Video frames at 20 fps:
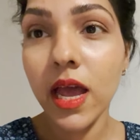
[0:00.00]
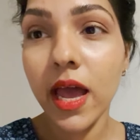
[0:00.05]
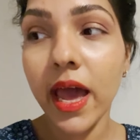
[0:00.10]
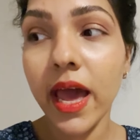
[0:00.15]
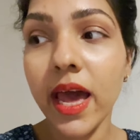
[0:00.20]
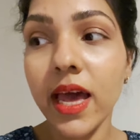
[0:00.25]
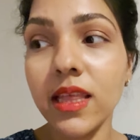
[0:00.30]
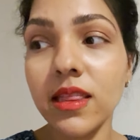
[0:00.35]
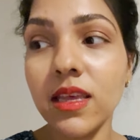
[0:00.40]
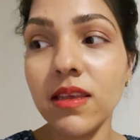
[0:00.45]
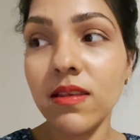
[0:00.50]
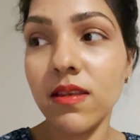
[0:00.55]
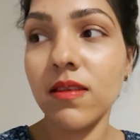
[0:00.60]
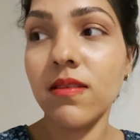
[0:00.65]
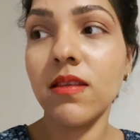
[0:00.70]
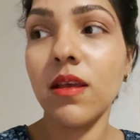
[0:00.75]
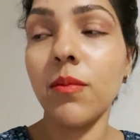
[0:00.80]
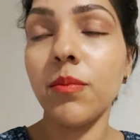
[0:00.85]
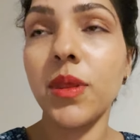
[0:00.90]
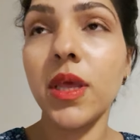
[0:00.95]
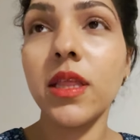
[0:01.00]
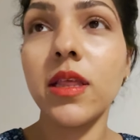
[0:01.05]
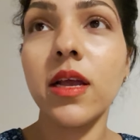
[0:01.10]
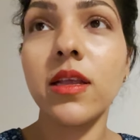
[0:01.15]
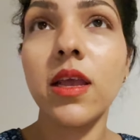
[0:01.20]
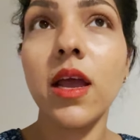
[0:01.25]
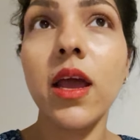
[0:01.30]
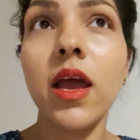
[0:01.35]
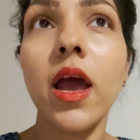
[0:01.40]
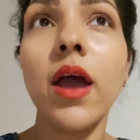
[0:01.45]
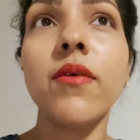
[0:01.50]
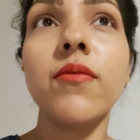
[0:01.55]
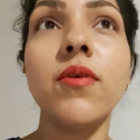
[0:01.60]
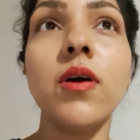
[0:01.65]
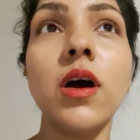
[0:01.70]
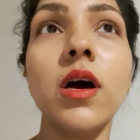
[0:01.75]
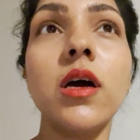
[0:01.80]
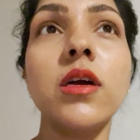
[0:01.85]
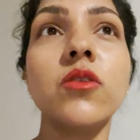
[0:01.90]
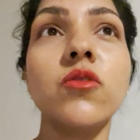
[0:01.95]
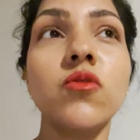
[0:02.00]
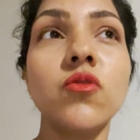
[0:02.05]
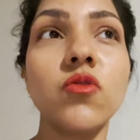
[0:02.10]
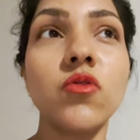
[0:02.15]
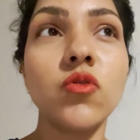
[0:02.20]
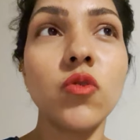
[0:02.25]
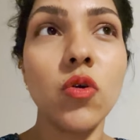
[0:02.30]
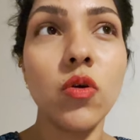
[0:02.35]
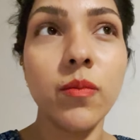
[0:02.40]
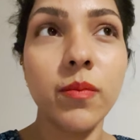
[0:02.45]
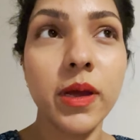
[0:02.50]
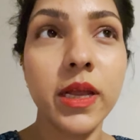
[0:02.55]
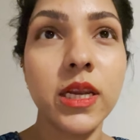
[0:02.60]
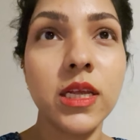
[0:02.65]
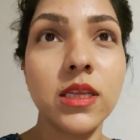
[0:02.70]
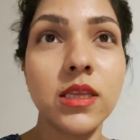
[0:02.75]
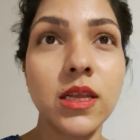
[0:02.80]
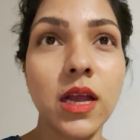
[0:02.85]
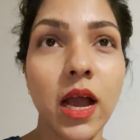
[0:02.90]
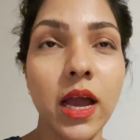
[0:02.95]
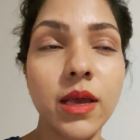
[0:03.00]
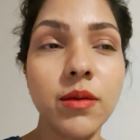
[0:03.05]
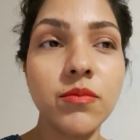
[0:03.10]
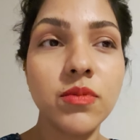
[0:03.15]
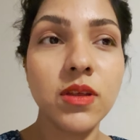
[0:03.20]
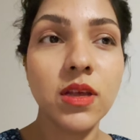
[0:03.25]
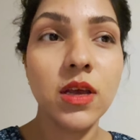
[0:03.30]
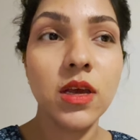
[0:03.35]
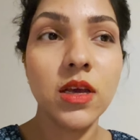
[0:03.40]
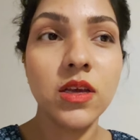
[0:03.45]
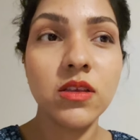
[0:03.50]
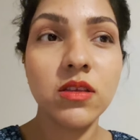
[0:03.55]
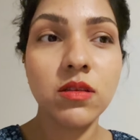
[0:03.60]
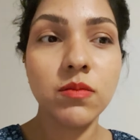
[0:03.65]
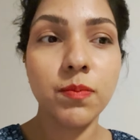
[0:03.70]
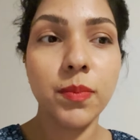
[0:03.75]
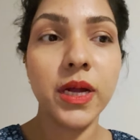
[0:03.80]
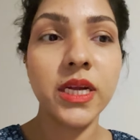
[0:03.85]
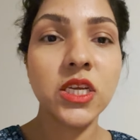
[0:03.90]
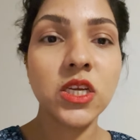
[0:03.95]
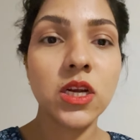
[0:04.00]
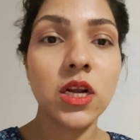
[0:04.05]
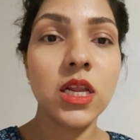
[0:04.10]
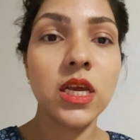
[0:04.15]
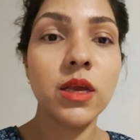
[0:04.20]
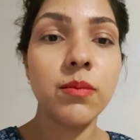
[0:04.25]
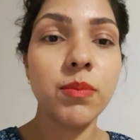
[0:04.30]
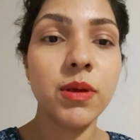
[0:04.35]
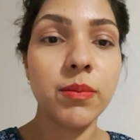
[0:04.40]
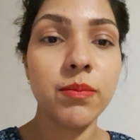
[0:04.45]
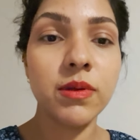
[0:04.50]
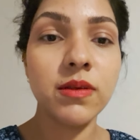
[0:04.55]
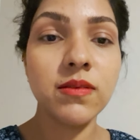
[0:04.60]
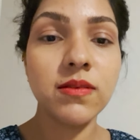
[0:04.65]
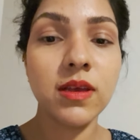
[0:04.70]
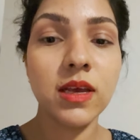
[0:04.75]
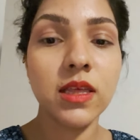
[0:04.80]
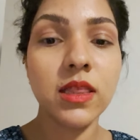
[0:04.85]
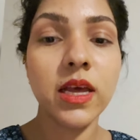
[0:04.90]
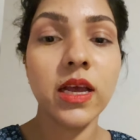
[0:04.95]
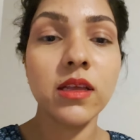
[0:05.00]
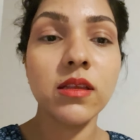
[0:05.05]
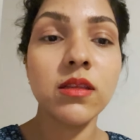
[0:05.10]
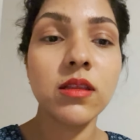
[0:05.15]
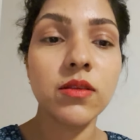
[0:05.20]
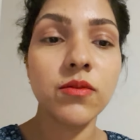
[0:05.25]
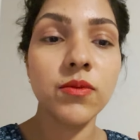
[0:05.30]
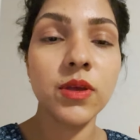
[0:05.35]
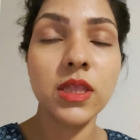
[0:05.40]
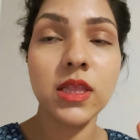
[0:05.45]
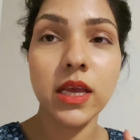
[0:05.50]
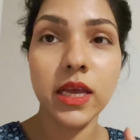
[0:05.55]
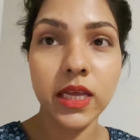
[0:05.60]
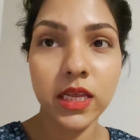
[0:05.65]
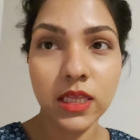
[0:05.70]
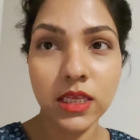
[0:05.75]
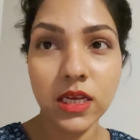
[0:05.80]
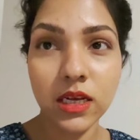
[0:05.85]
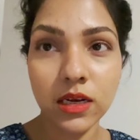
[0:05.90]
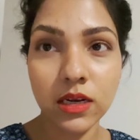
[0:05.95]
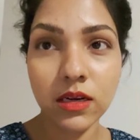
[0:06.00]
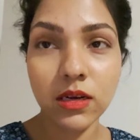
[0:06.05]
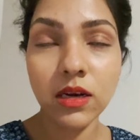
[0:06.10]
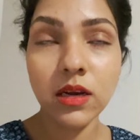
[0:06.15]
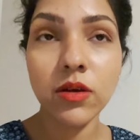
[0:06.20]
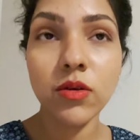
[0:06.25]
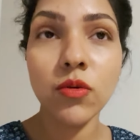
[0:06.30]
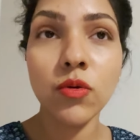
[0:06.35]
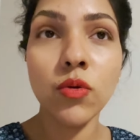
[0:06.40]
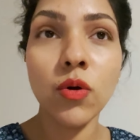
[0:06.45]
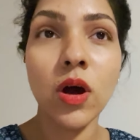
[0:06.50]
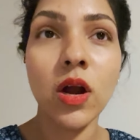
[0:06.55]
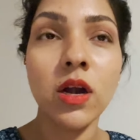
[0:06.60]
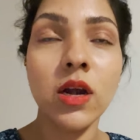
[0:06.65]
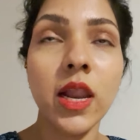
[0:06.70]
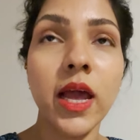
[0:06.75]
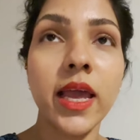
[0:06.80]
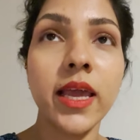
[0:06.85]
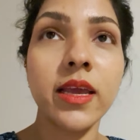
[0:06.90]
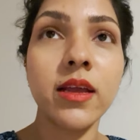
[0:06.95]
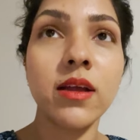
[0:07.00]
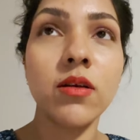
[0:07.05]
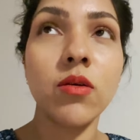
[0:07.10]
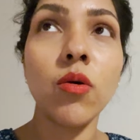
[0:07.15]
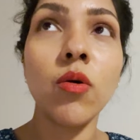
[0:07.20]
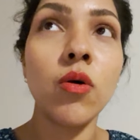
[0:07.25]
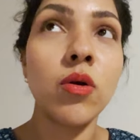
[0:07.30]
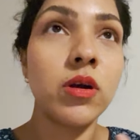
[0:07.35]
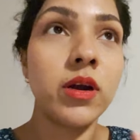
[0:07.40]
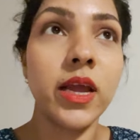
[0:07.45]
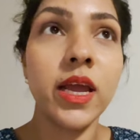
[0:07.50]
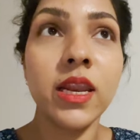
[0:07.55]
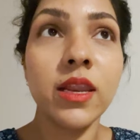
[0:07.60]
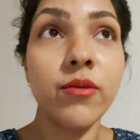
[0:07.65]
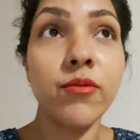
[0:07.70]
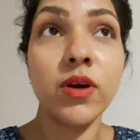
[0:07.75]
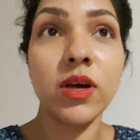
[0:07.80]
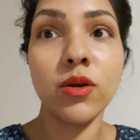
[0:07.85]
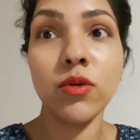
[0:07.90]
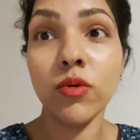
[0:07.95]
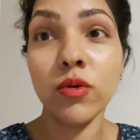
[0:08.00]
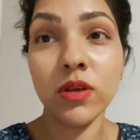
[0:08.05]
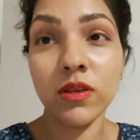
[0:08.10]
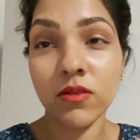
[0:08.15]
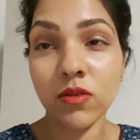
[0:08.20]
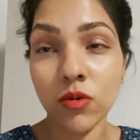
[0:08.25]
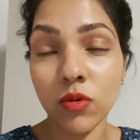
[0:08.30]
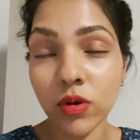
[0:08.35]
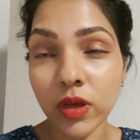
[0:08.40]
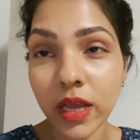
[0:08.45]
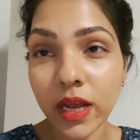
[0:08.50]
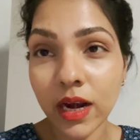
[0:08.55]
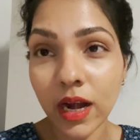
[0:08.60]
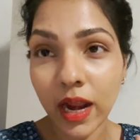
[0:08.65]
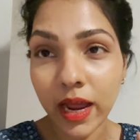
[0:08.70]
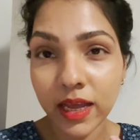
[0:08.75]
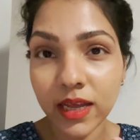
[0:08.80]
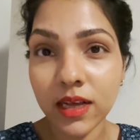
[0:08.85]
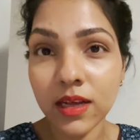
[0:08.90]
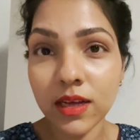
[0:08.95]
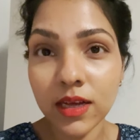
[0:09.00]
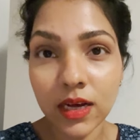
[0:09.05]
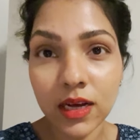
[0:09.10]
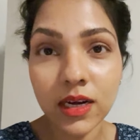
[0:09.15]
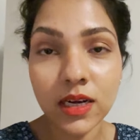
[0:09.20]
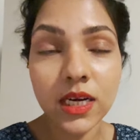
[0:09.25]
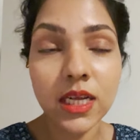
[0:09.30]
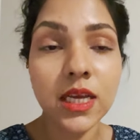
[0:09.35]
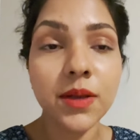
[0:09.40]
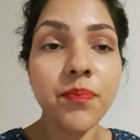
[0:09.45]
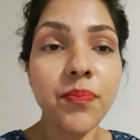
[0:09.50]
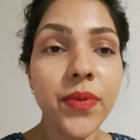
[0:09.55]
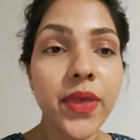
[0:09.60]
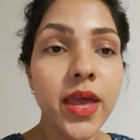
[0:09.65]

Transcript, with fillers: And this is something that I have heard so many times, especially people say that with Indian who are like, or anyone who is cooking like curry,